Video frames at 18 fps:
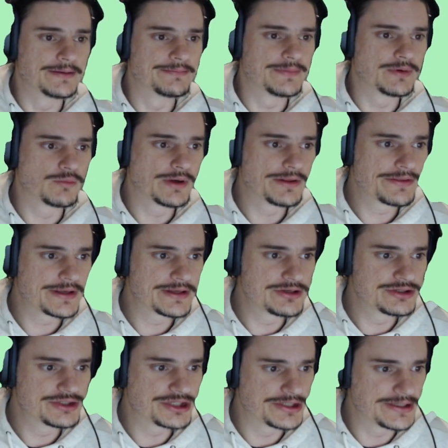one thing
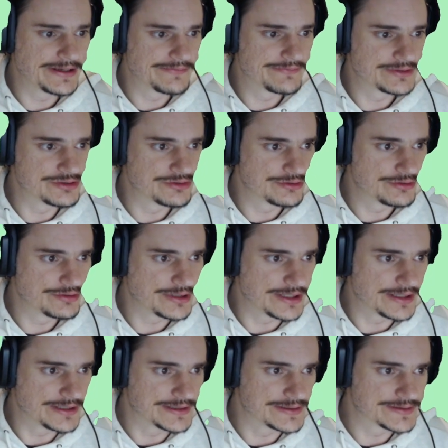you should never do
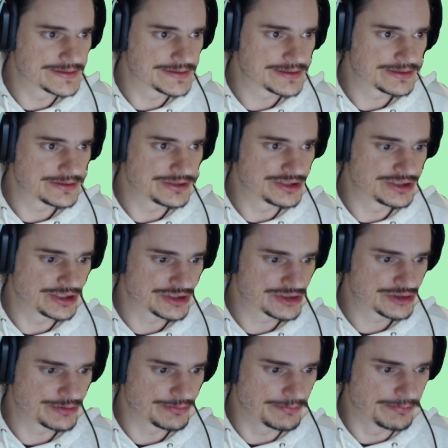is
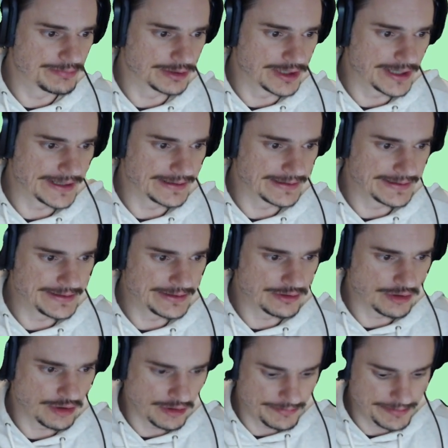just blindly
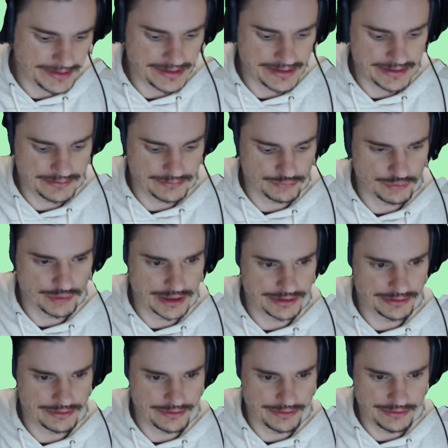copy and
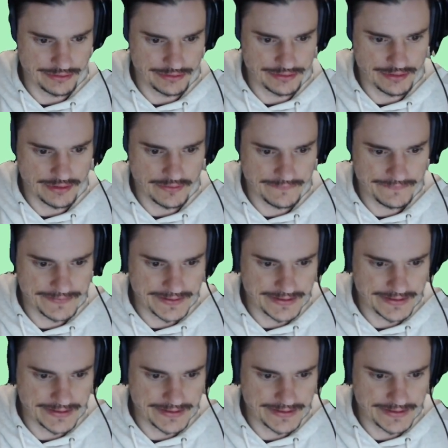run code off the